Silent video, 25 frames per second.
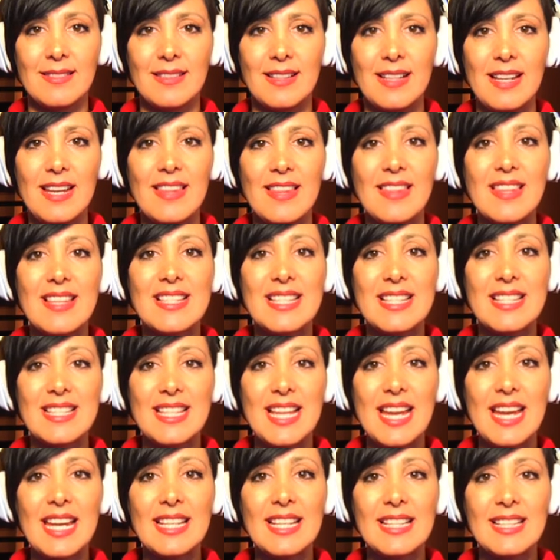In this
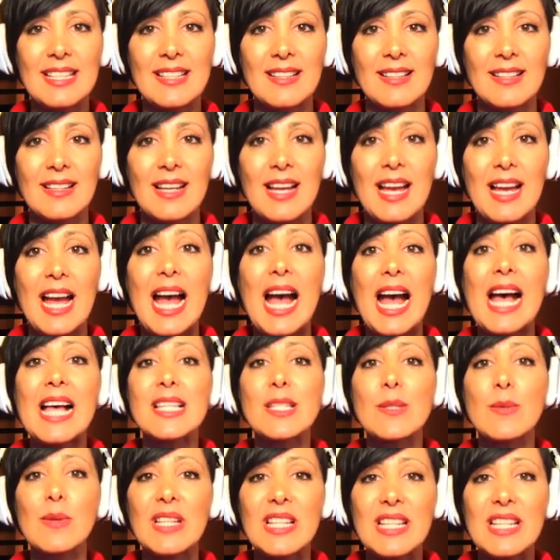state, as
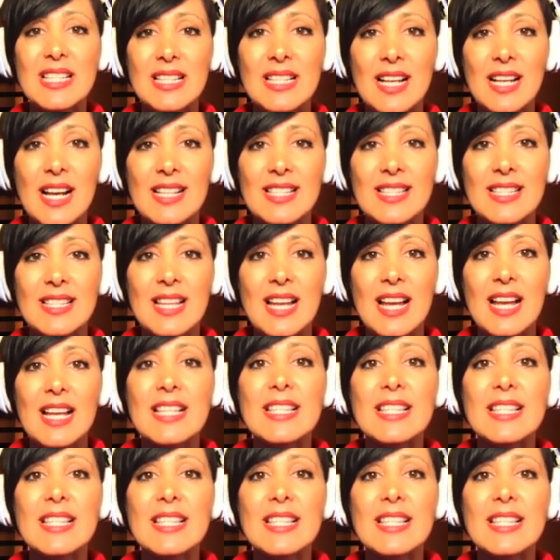we discussed,